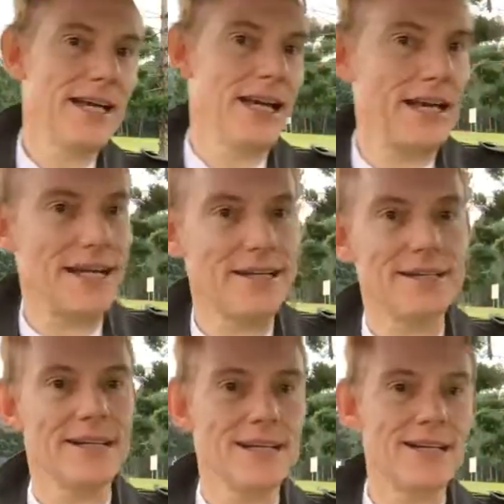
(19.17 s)
And
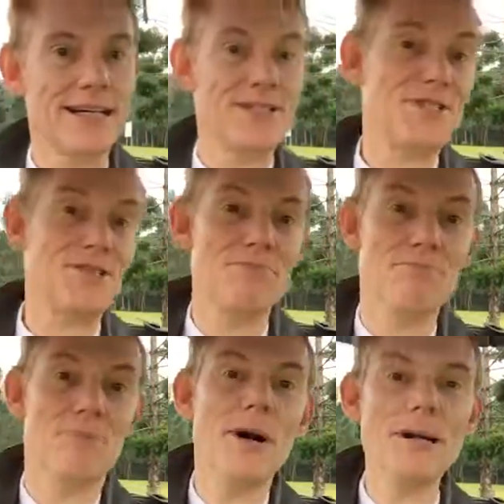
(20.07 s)
as you
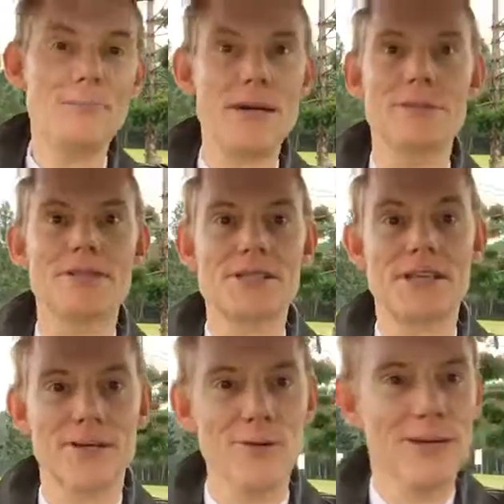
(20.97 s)
might be able to
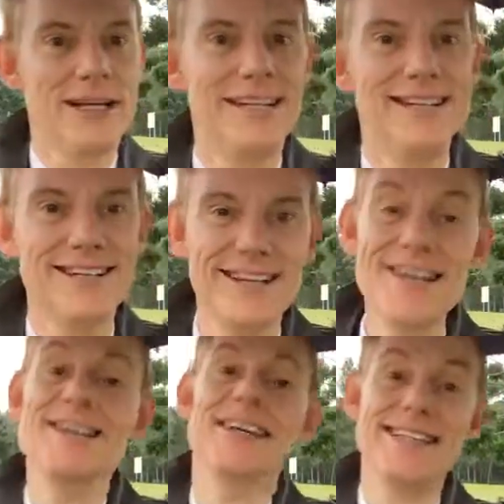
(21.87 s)
tell,
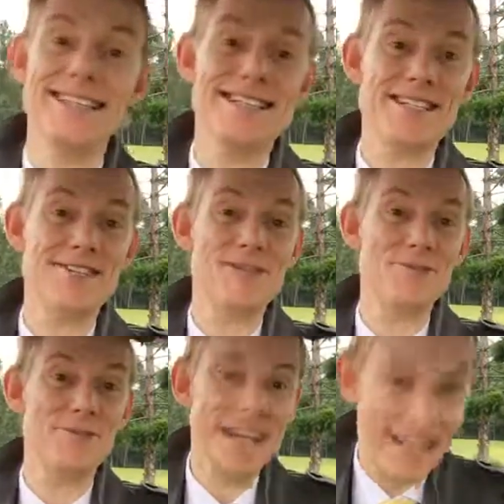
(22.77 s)
it is indeed
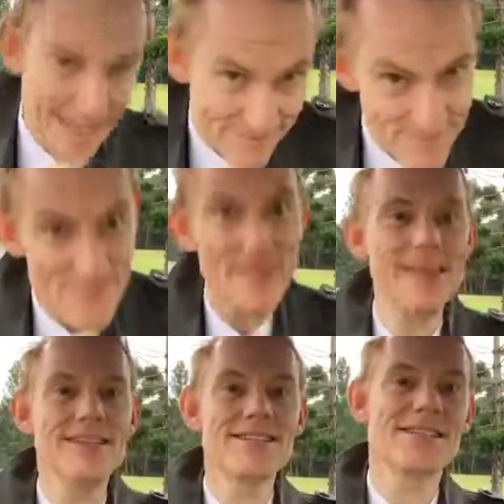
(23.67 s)
raining
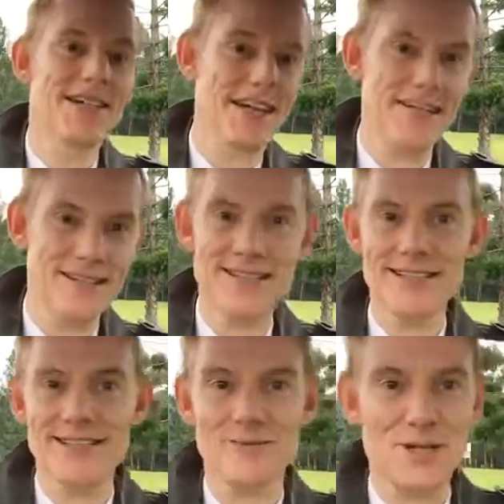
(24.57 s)
today,
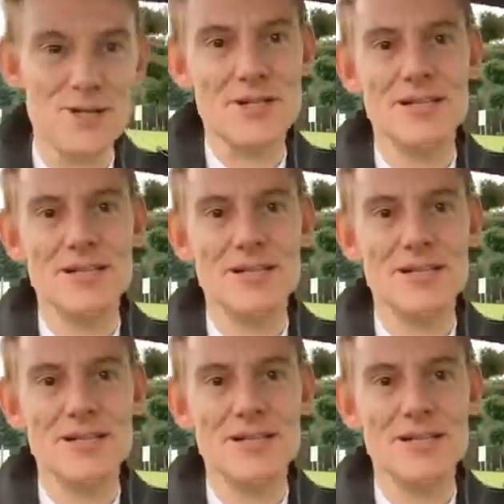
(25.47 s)
which